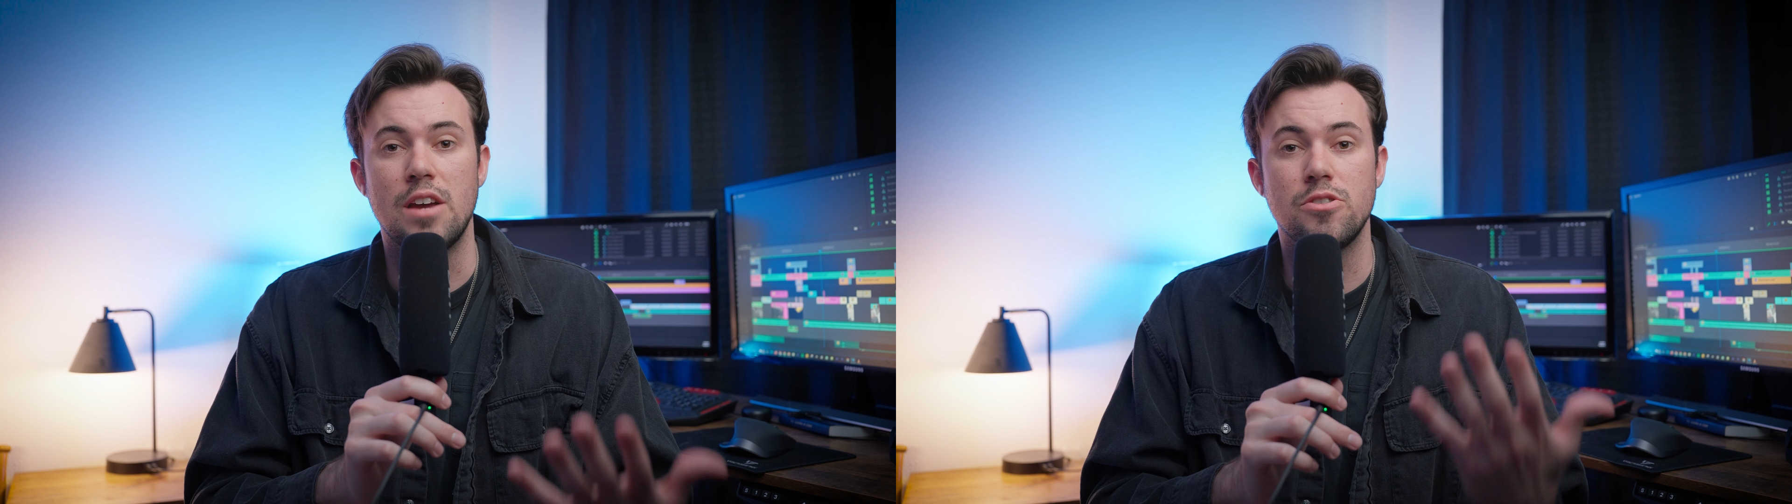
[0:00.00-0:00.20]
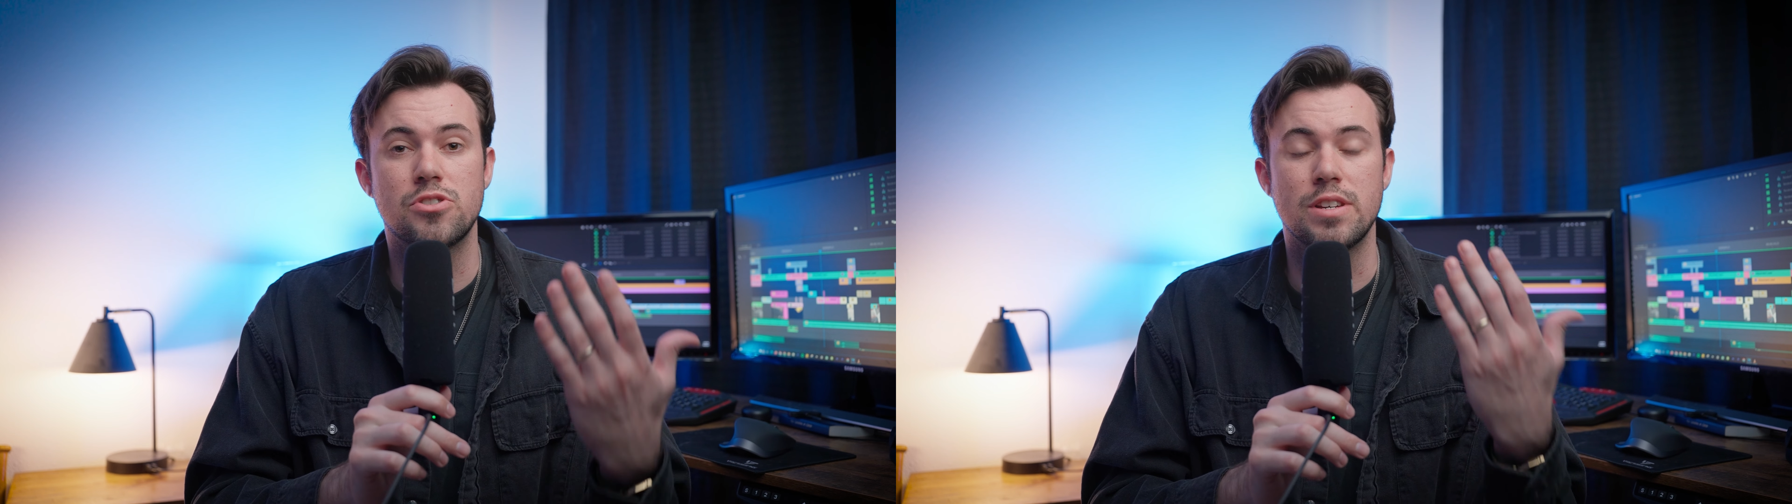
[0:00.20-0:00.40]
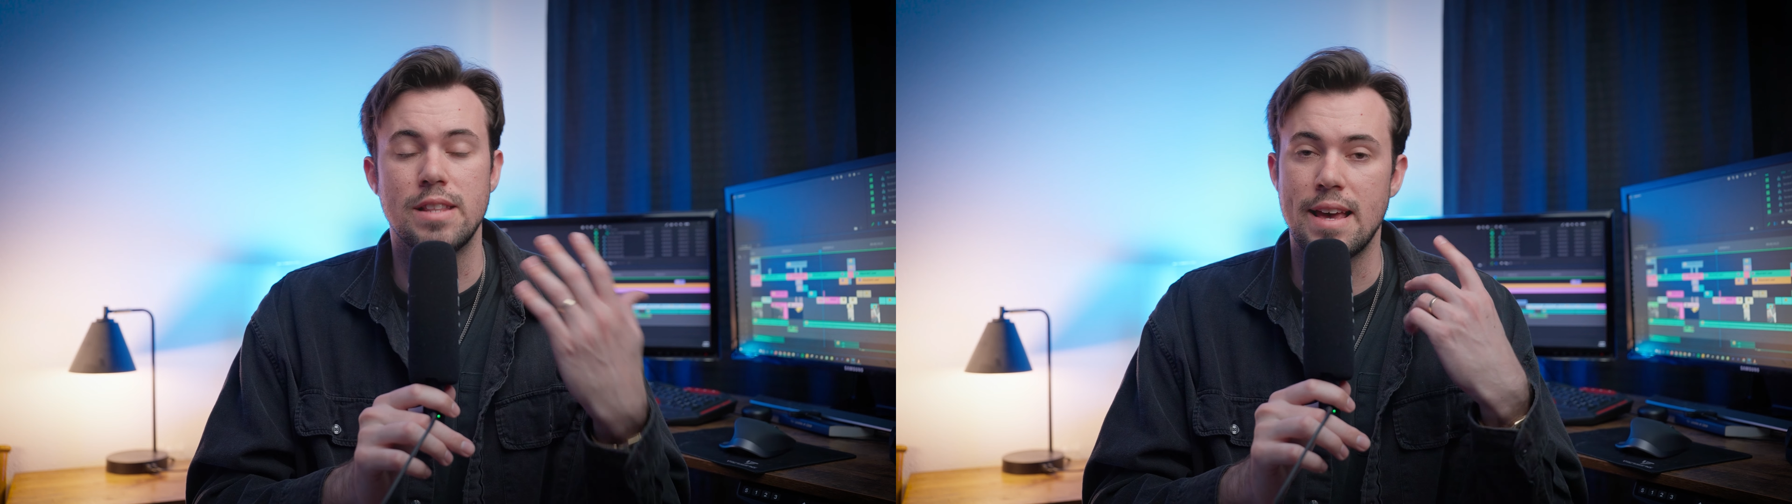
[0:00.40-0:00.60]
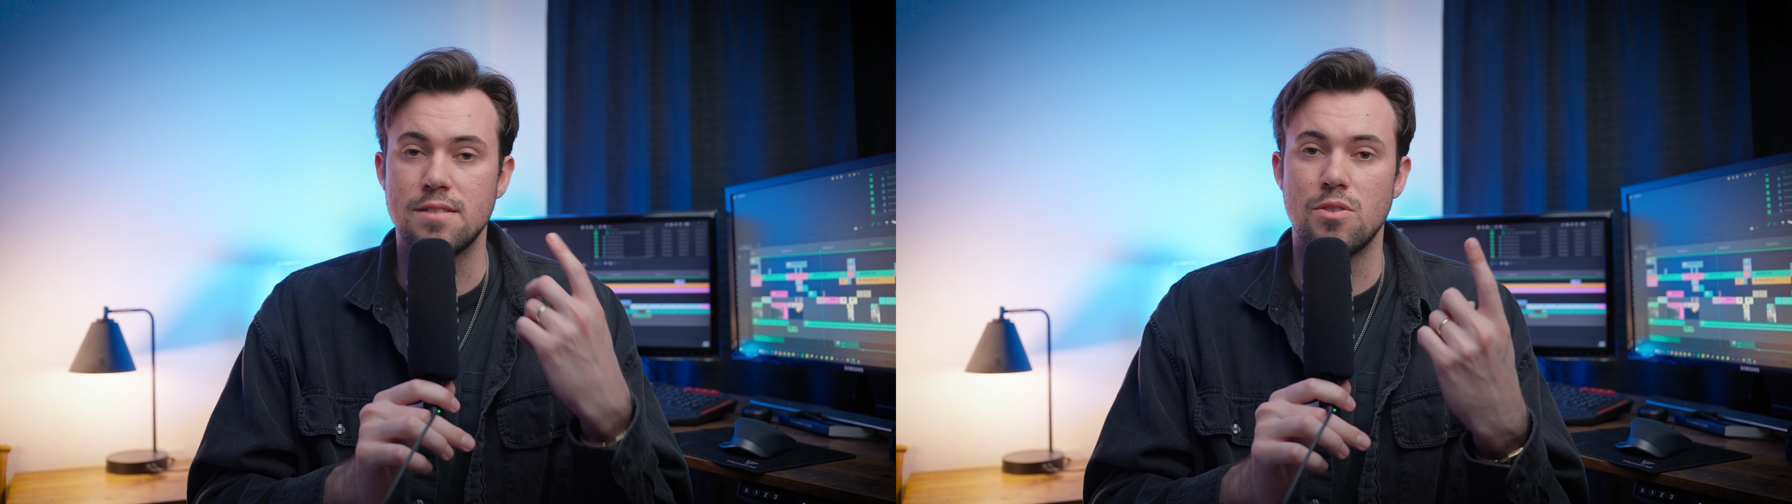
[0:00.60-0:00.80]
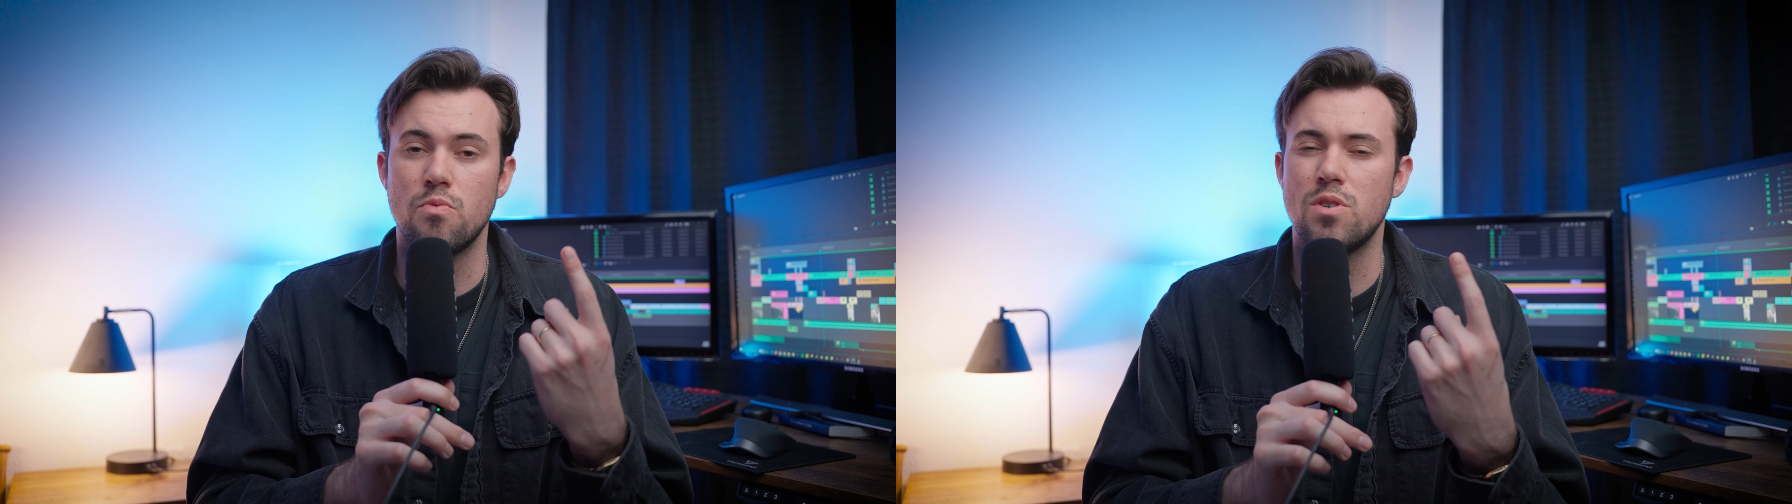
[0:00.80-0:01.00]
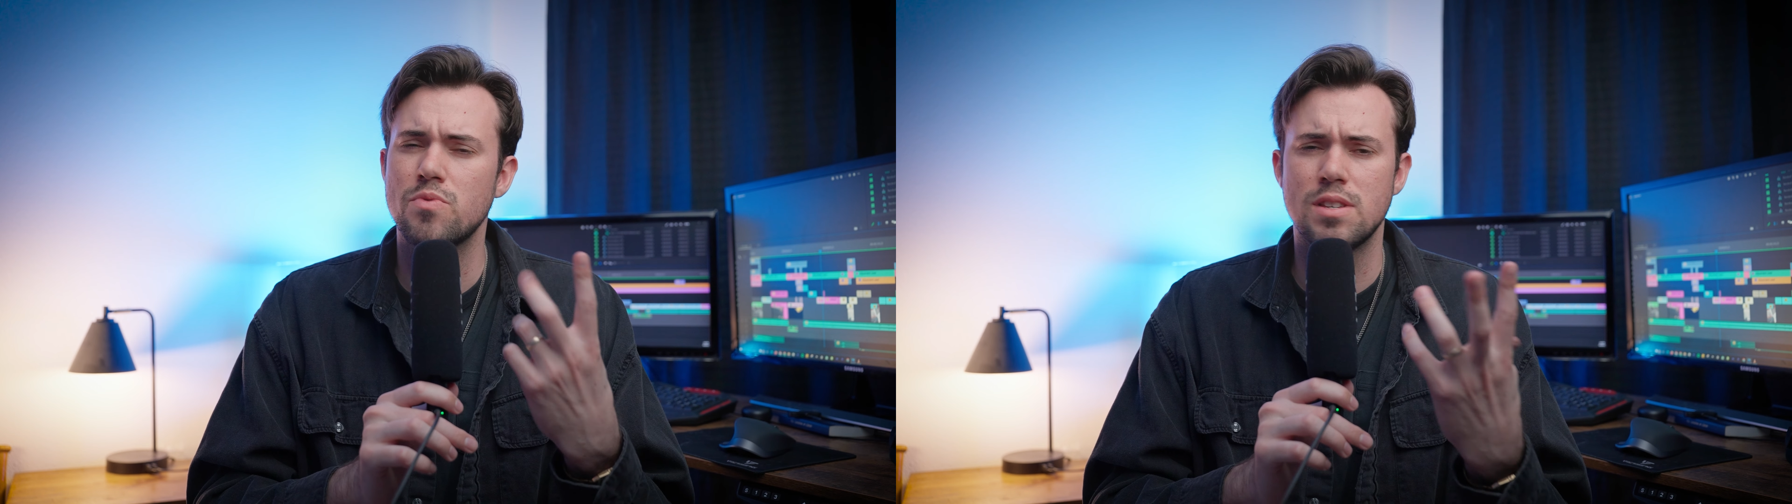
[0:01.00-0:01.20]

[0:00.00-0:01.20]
I usually enhance it, 1 with a